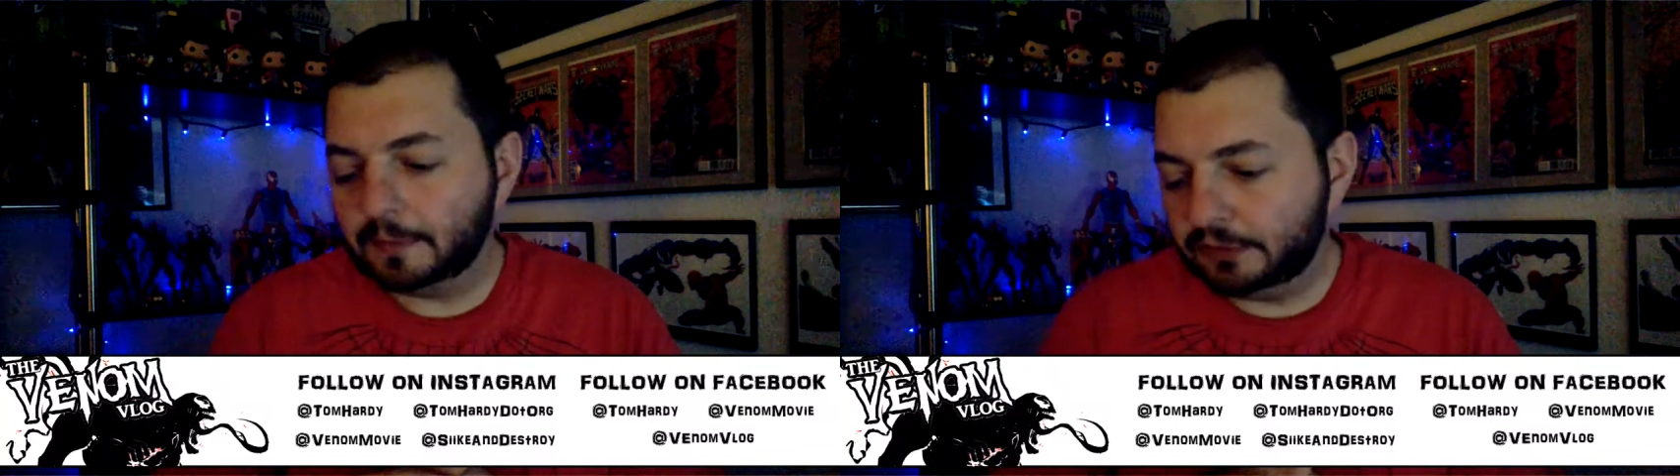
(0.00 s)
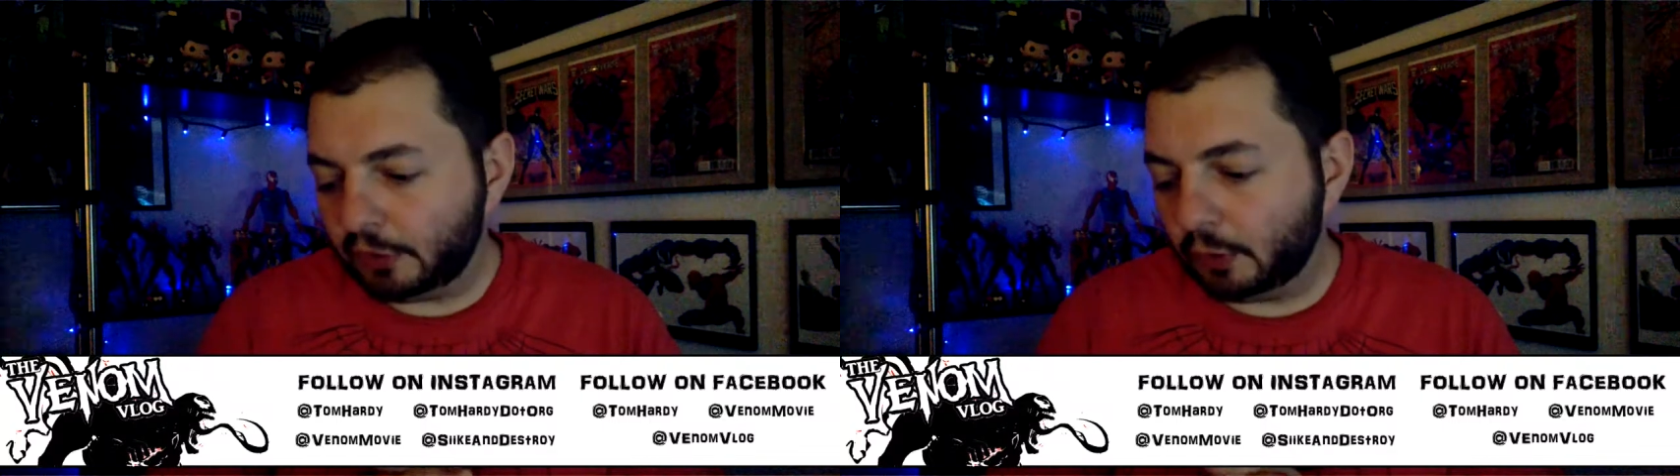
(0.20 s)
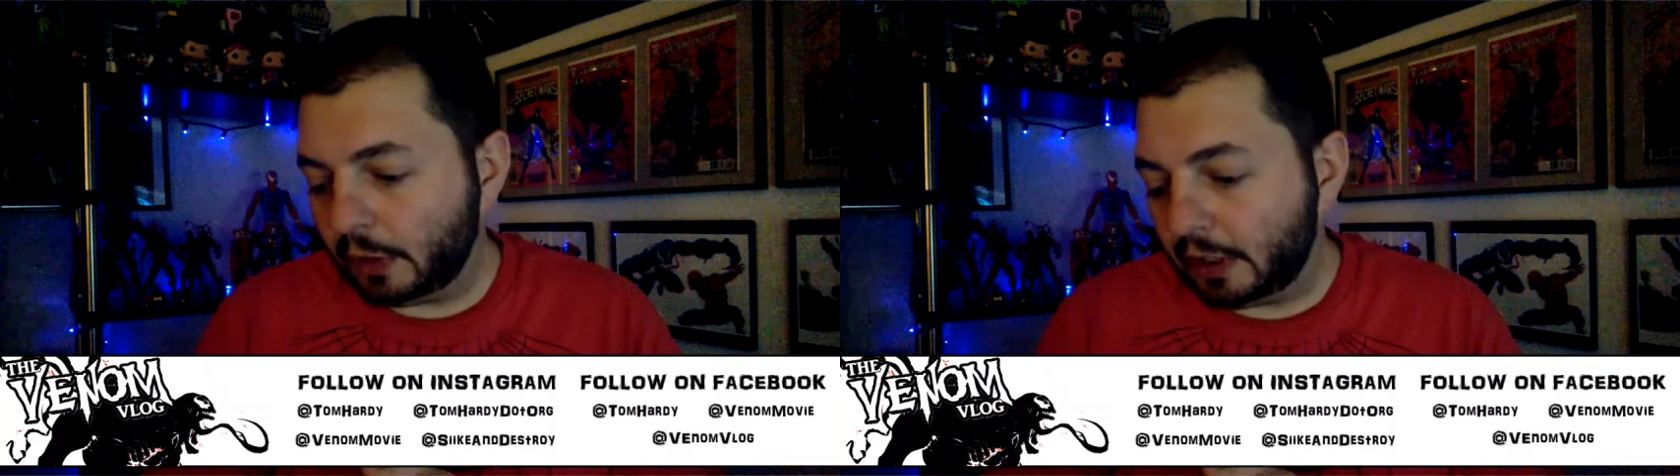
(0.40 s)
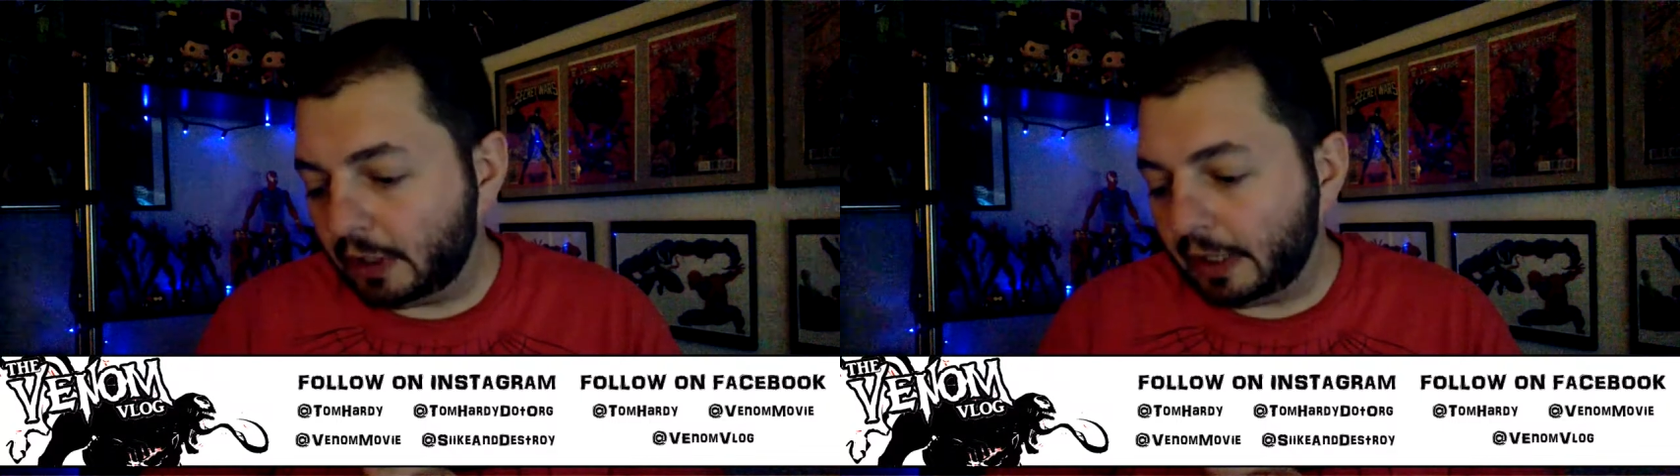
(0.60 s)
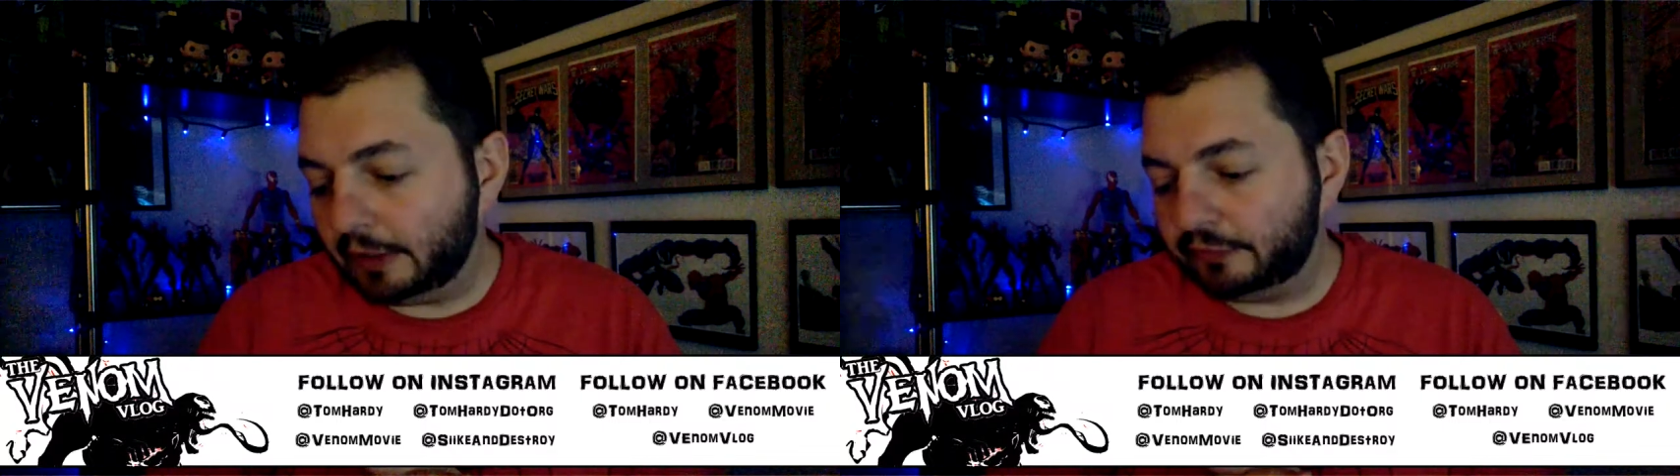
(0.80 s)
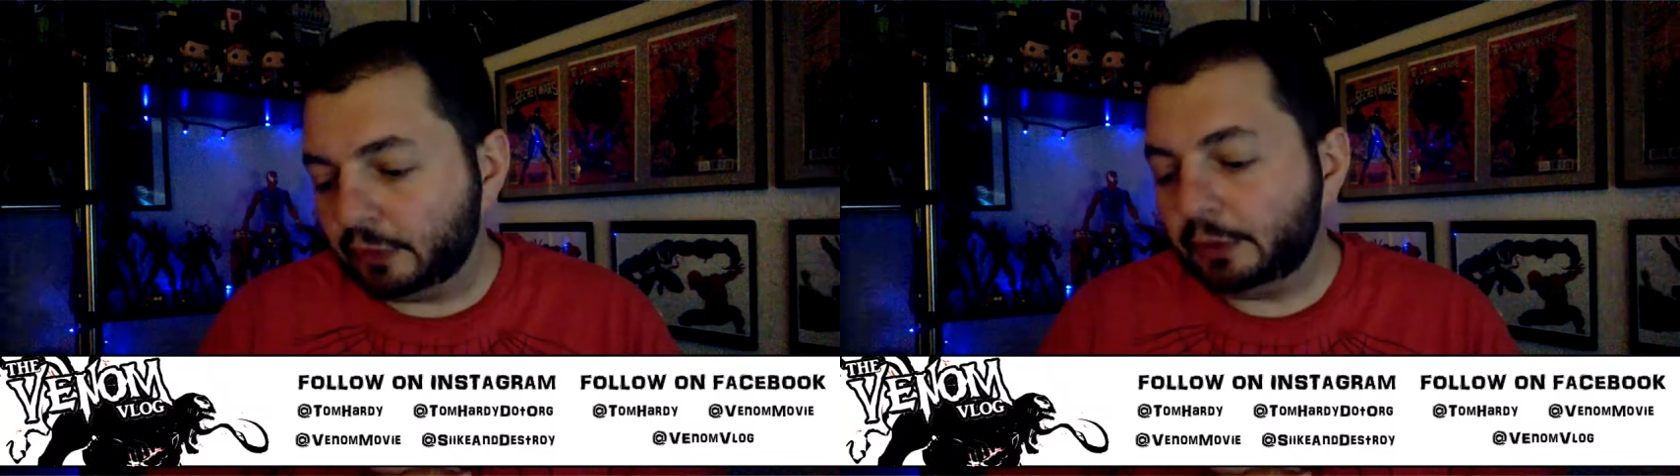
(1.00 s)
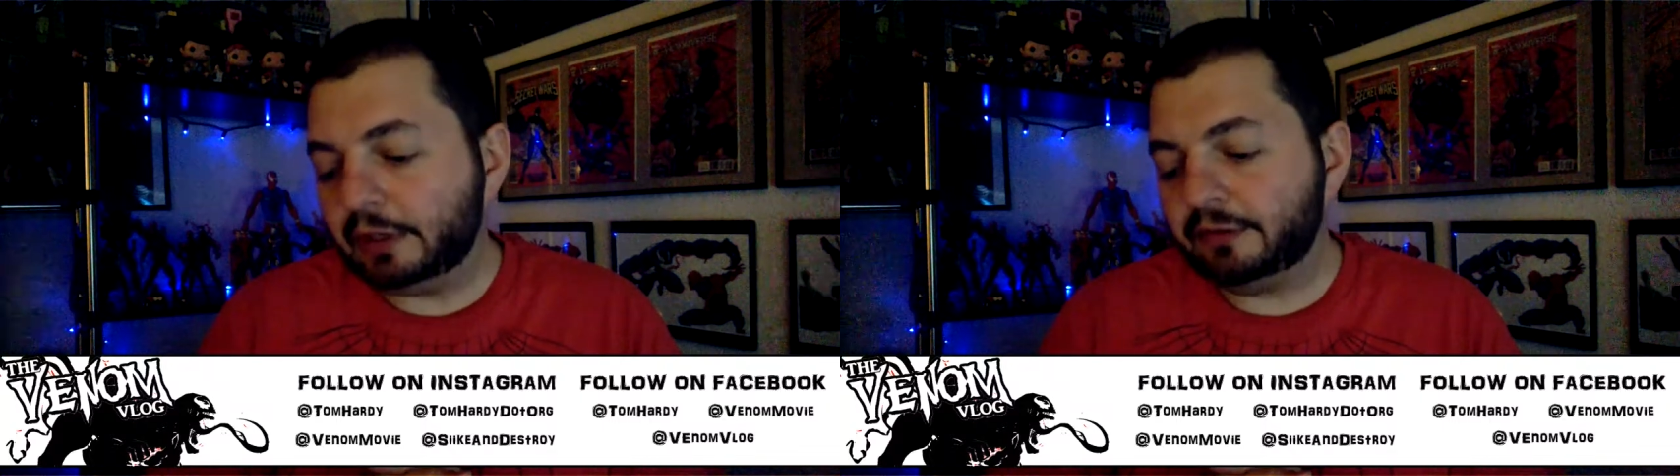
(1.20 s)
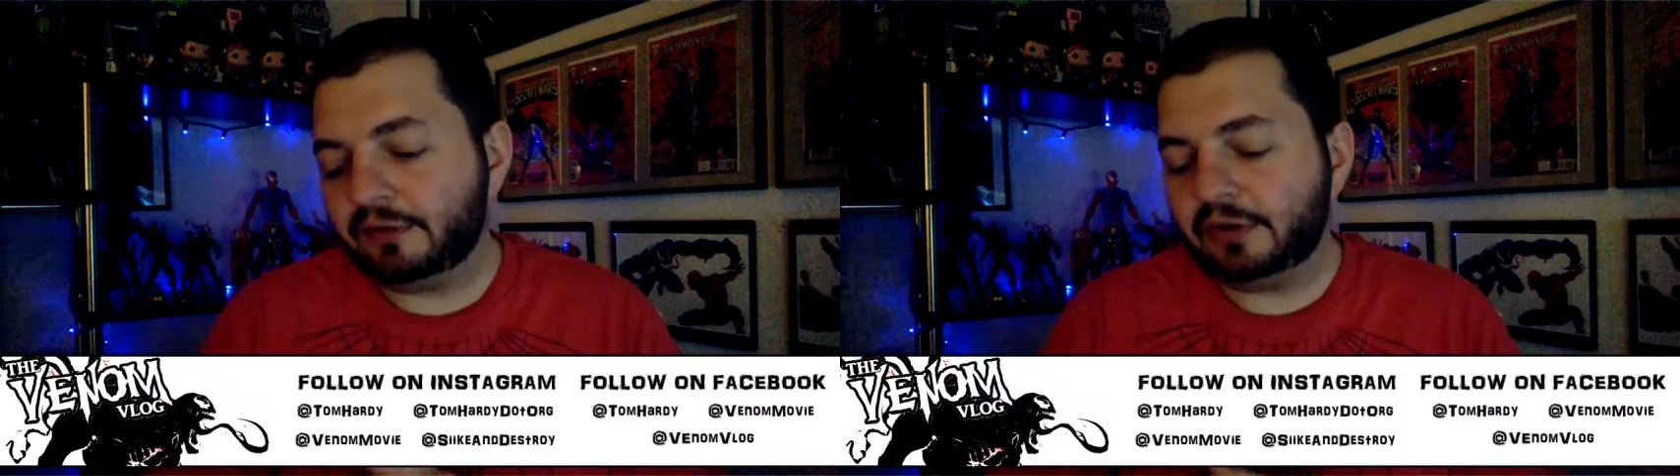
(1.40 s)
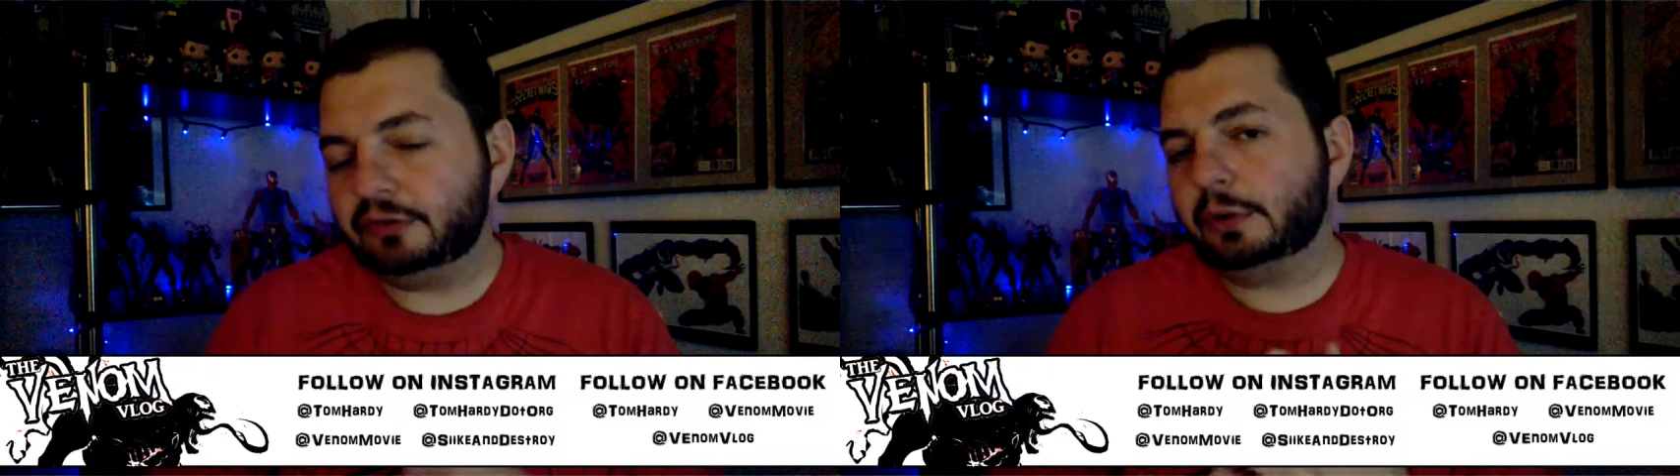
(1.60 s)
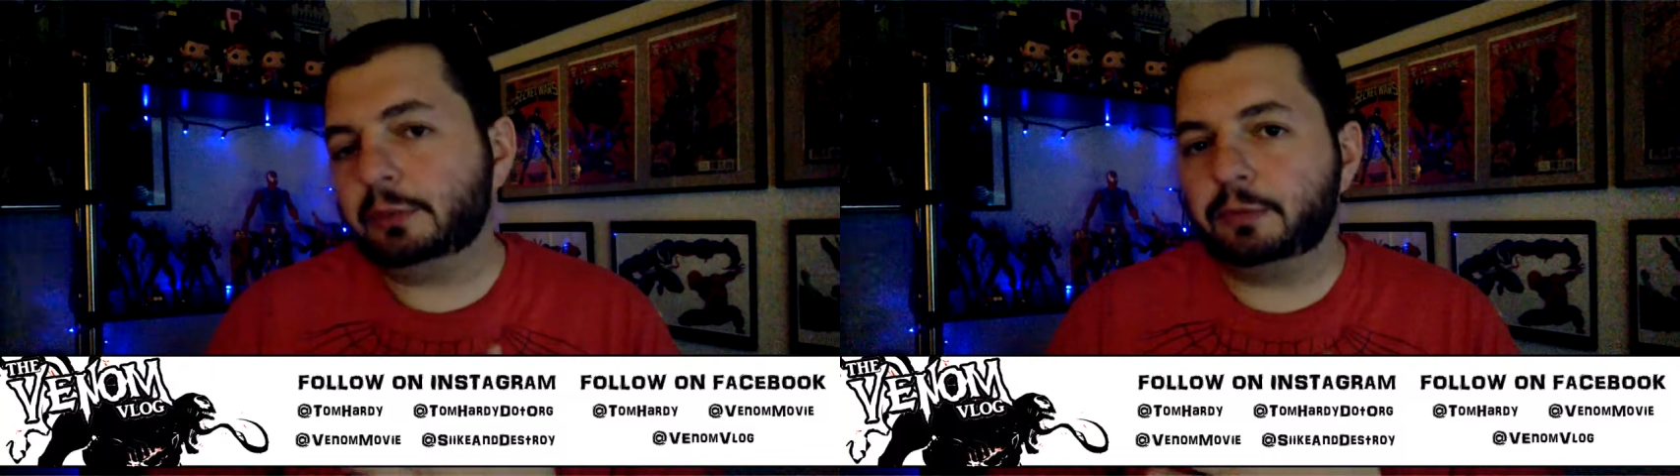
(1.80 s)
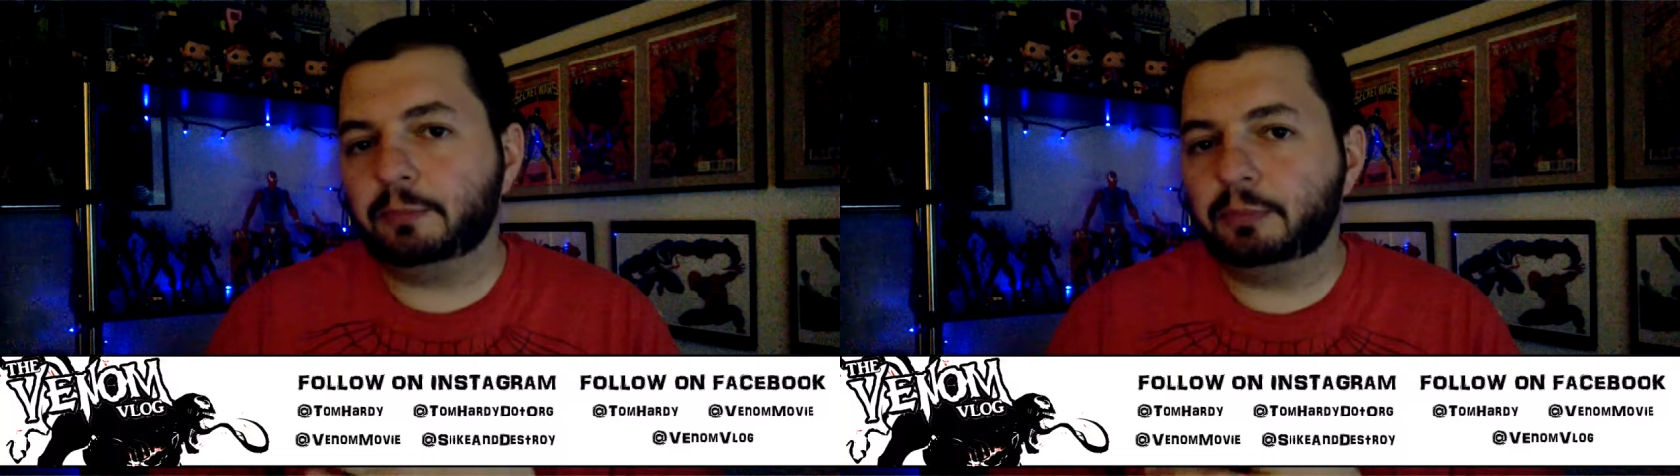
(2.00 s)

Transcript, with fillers: So, uh, and Sony does have a history with